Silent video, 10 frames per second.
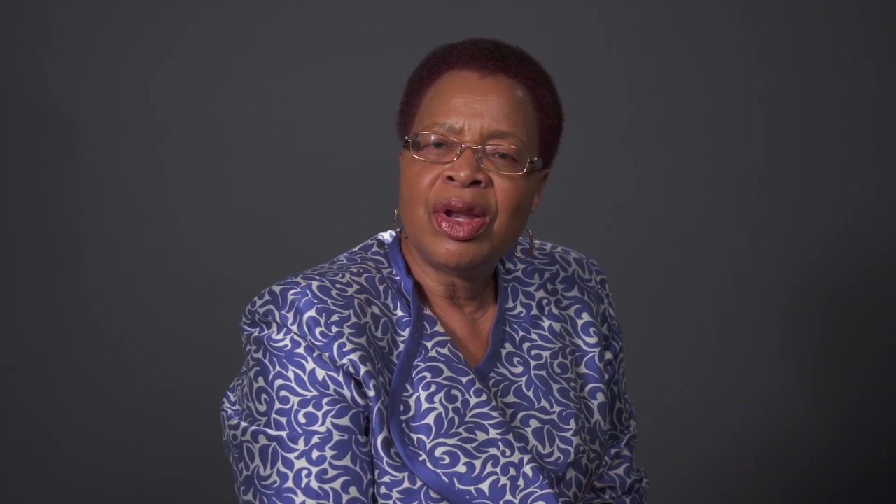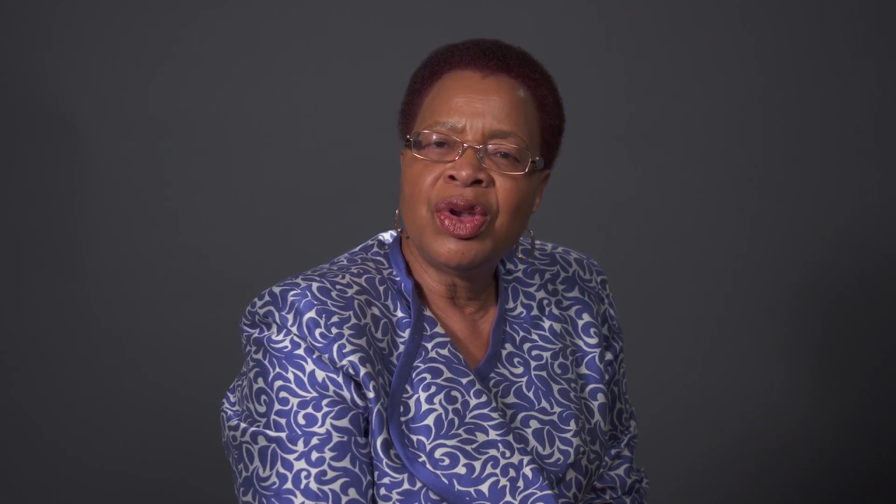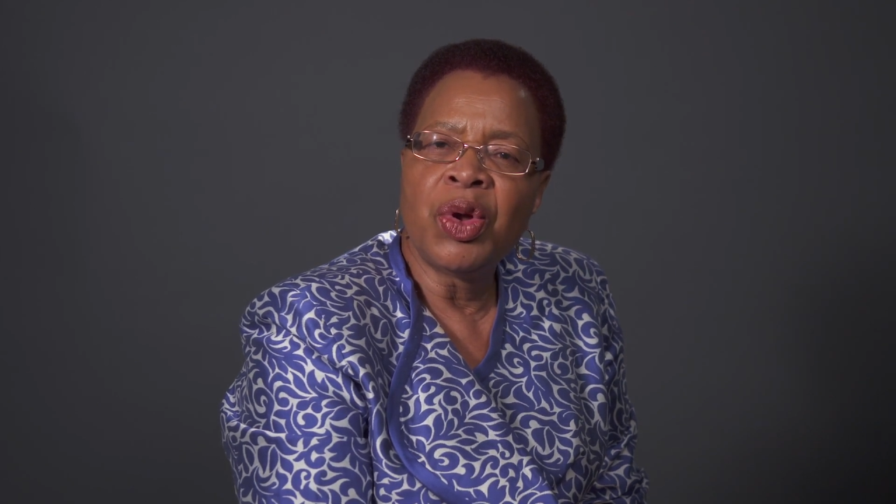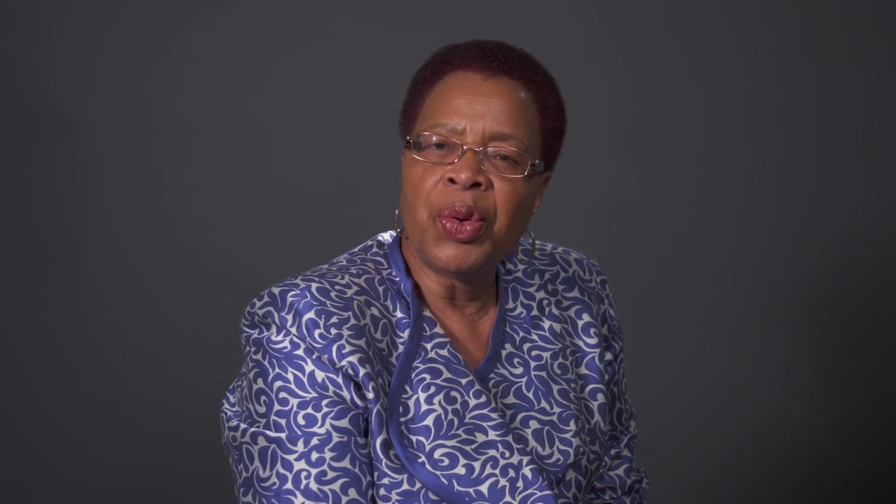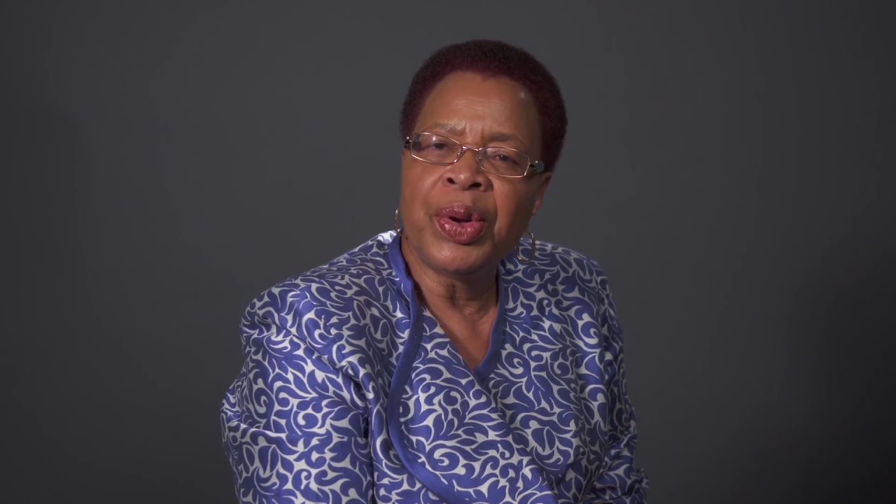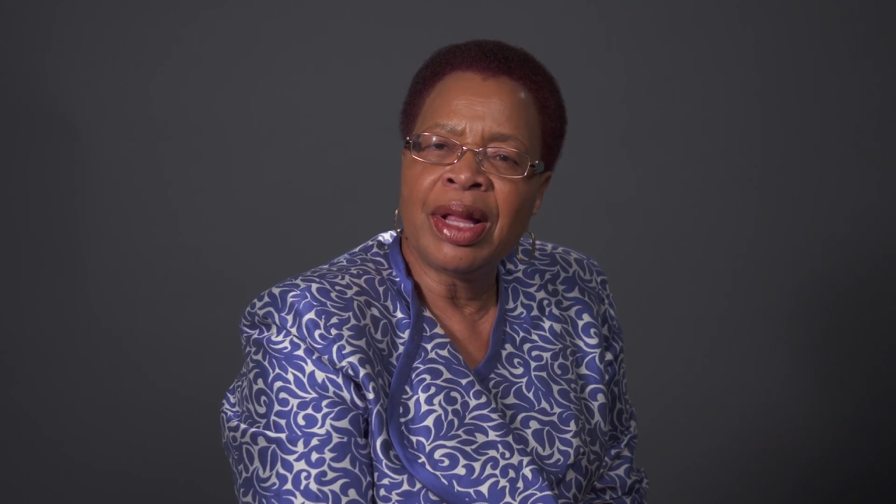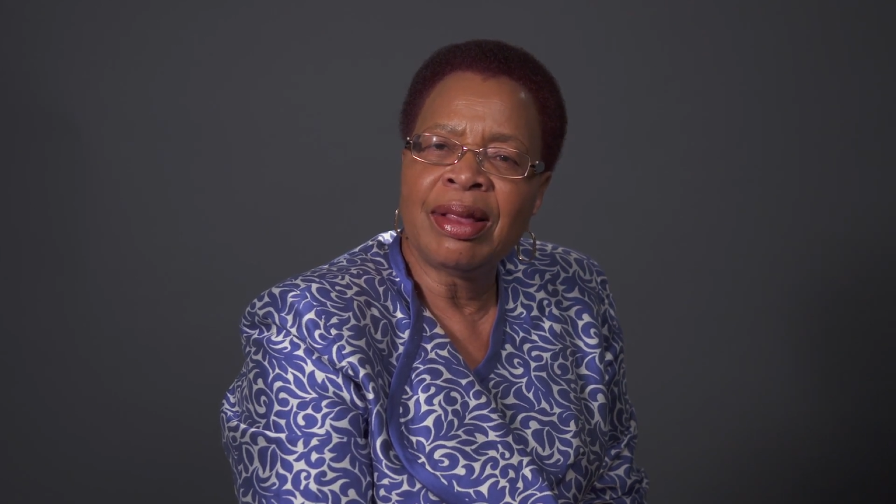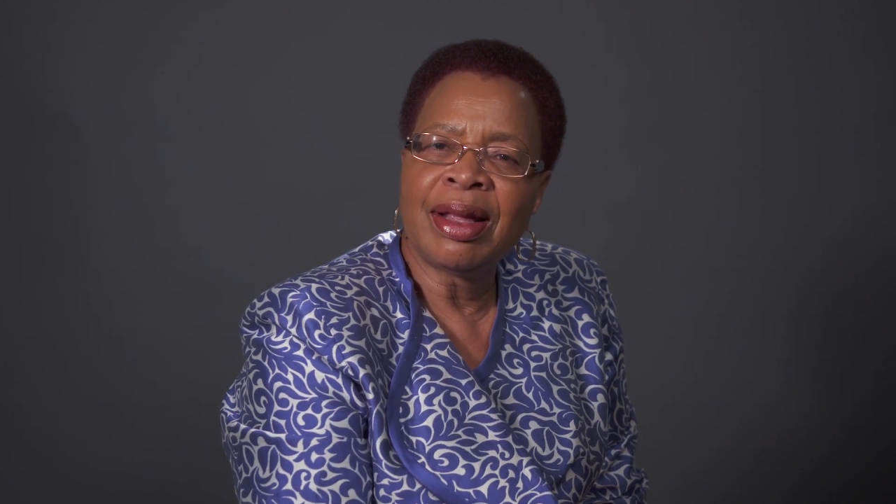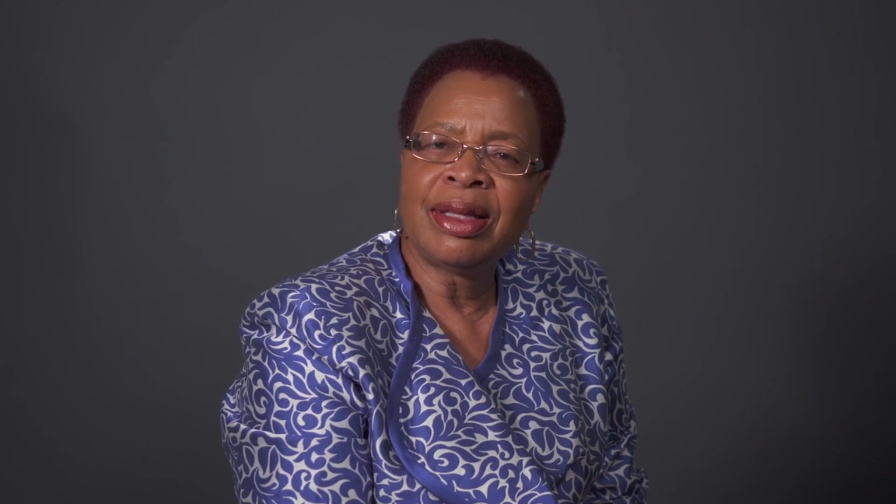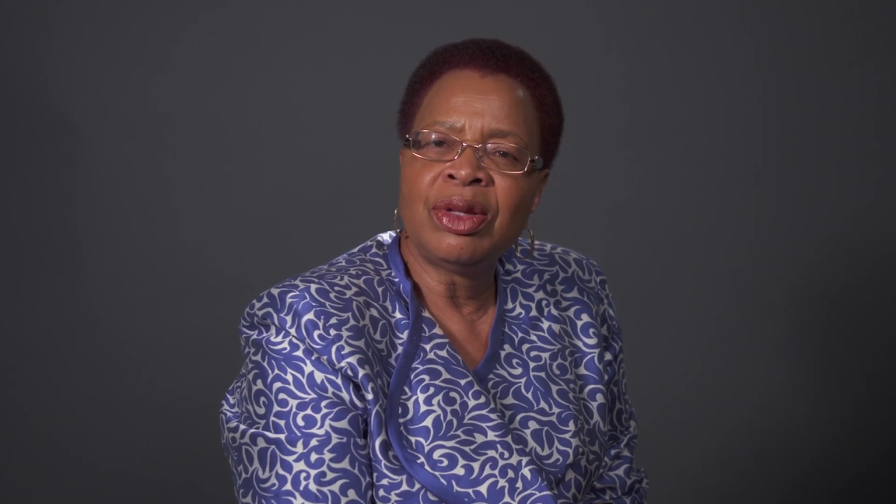
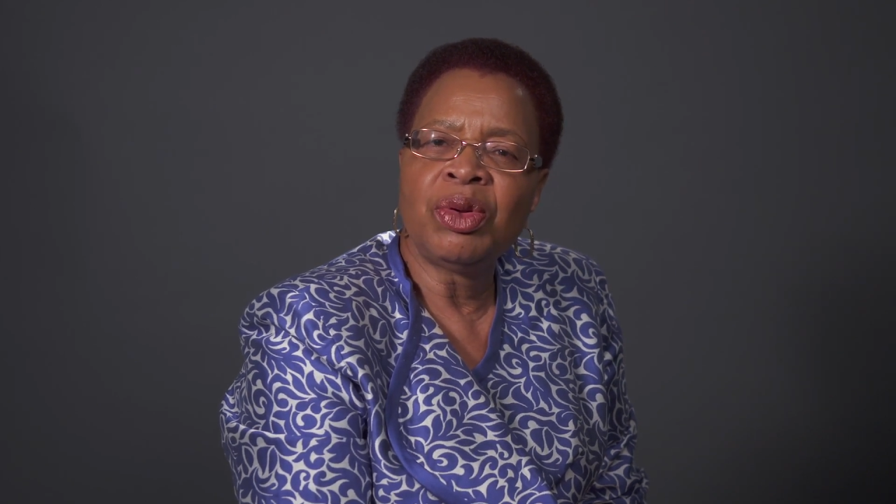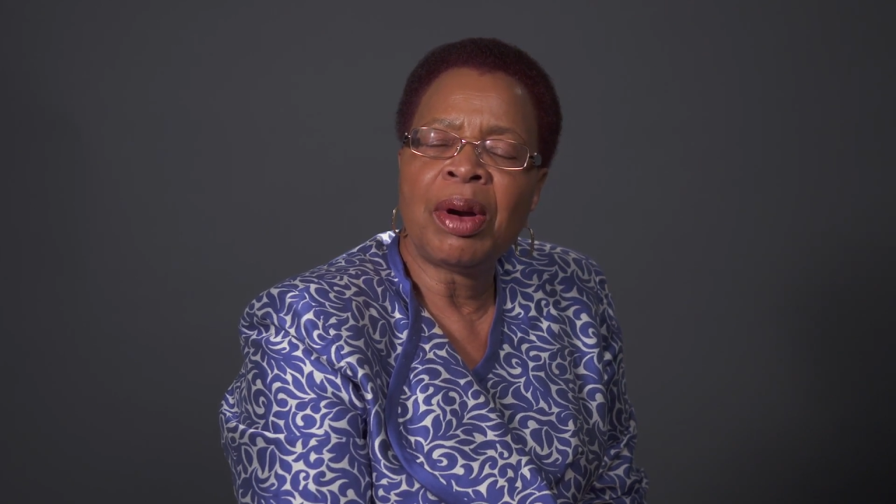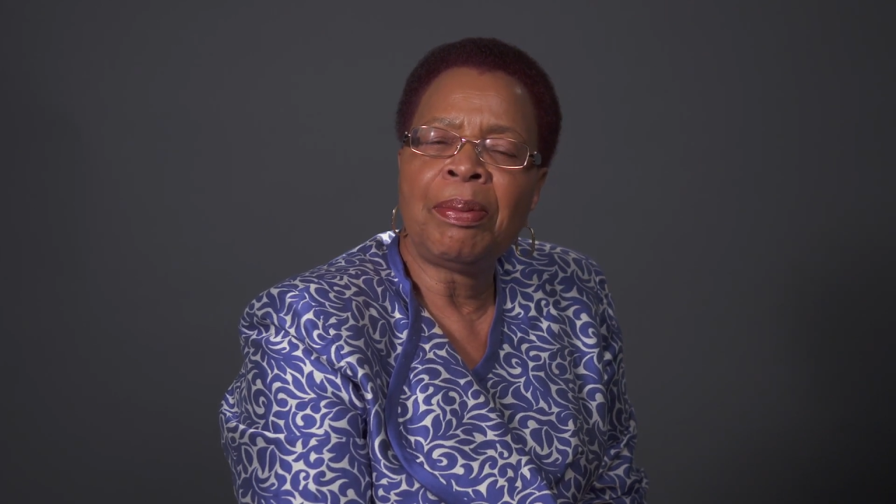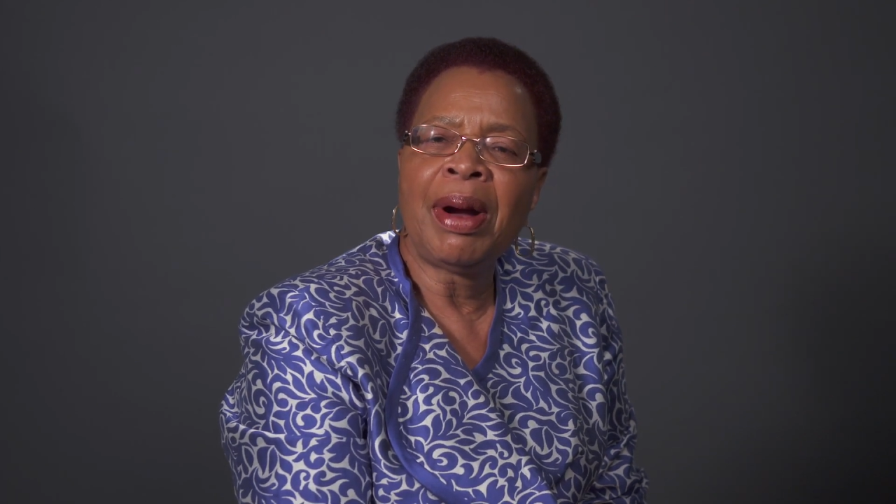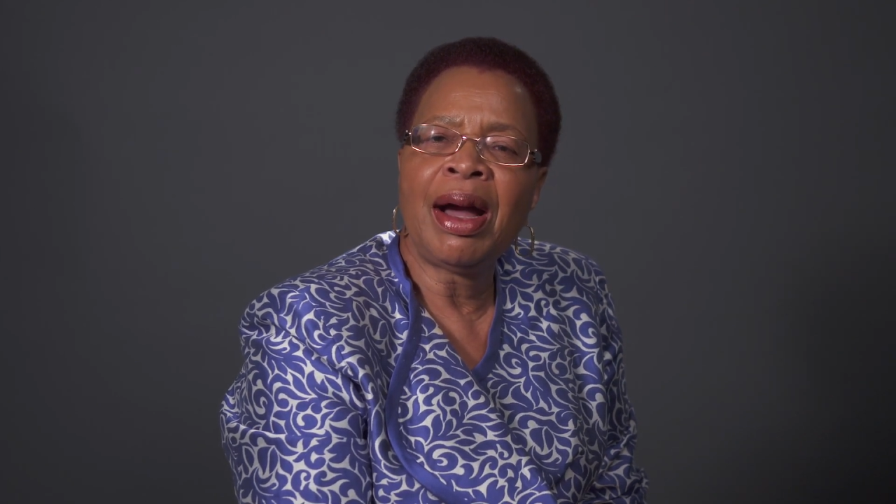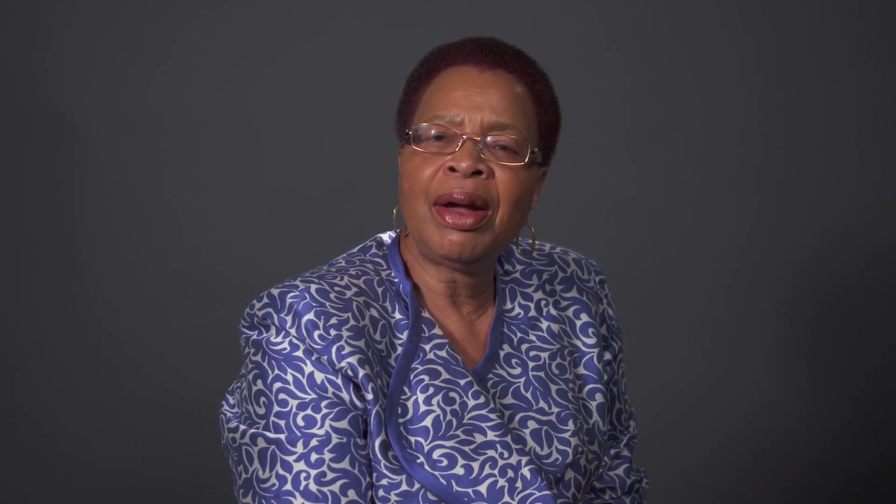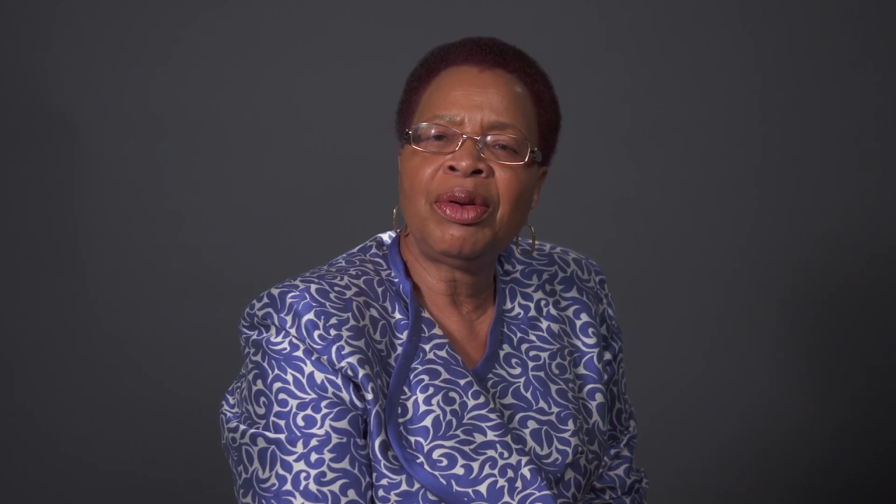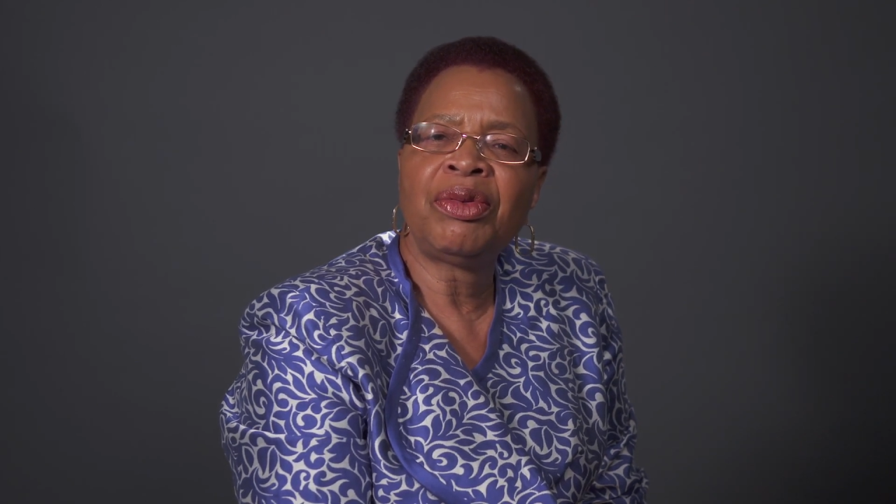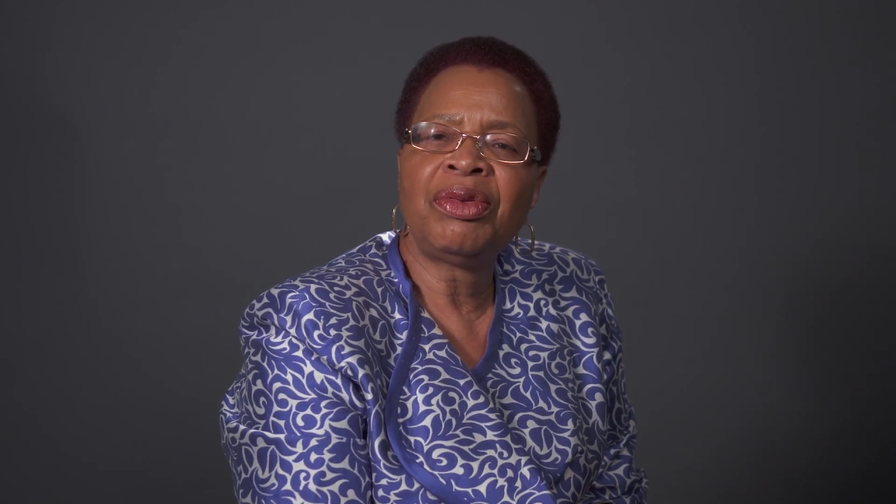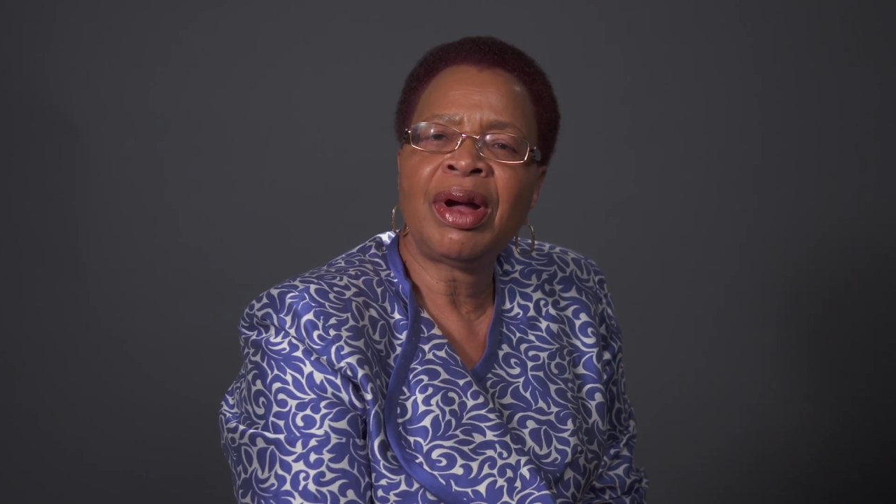knowing that you are part
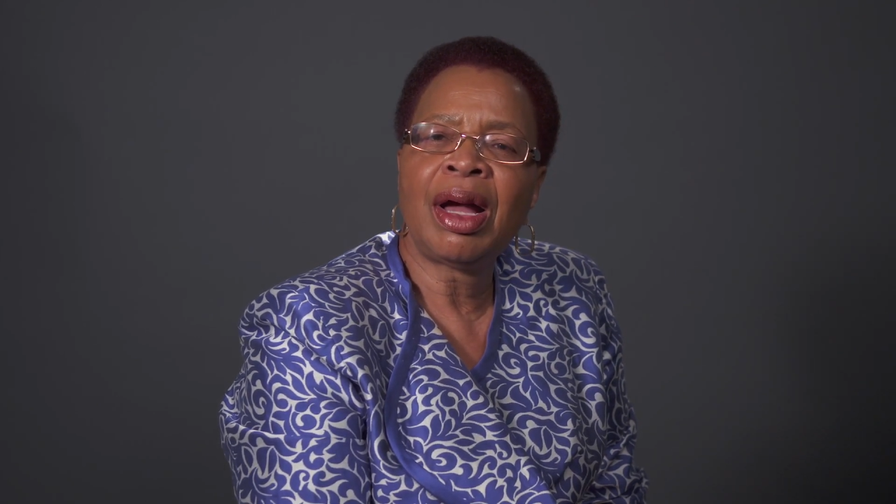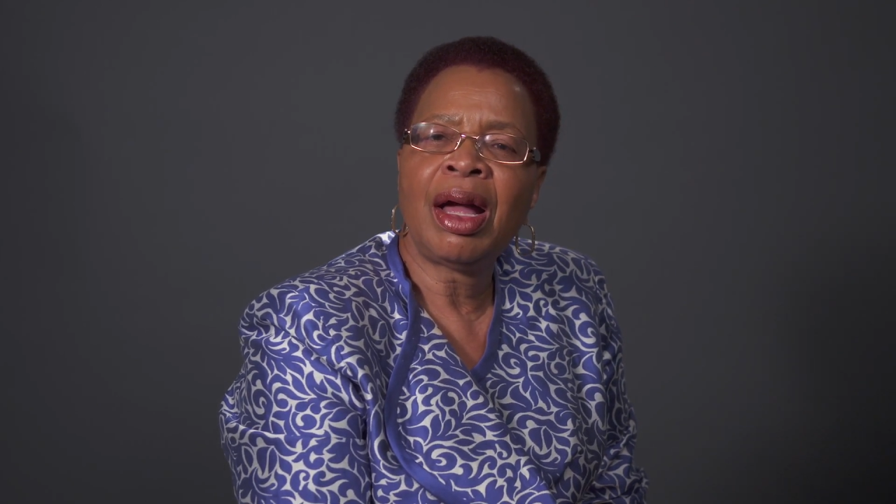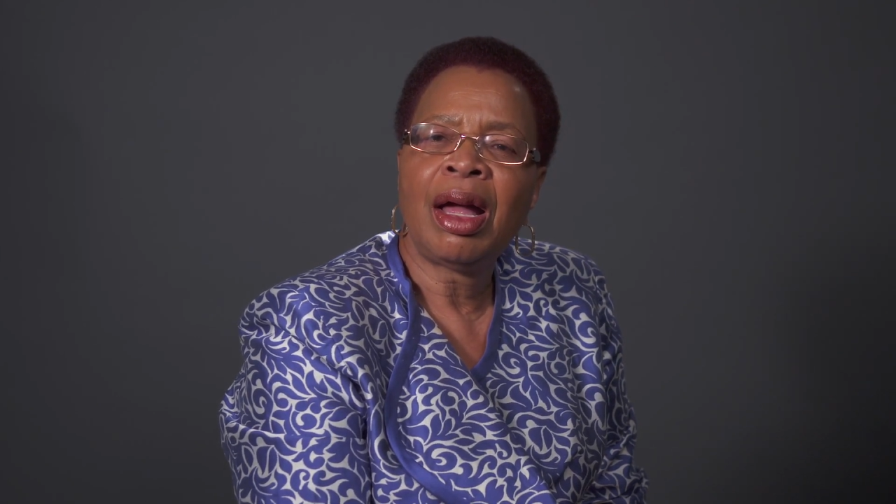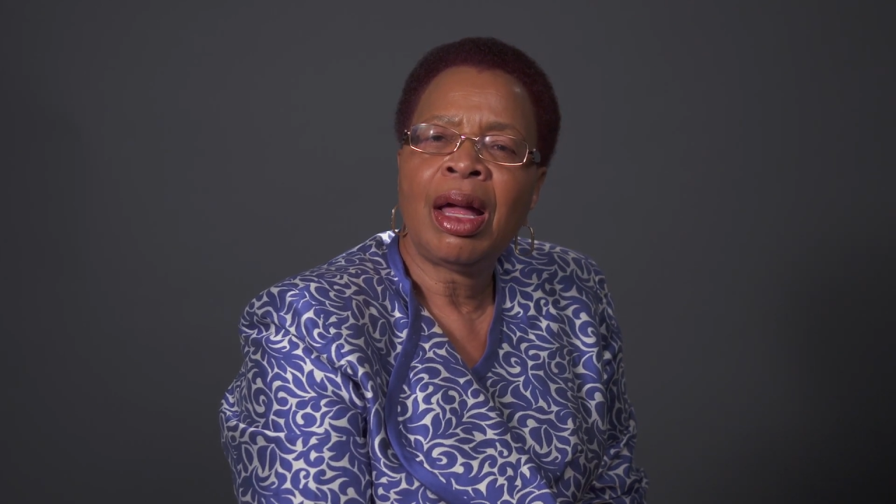of a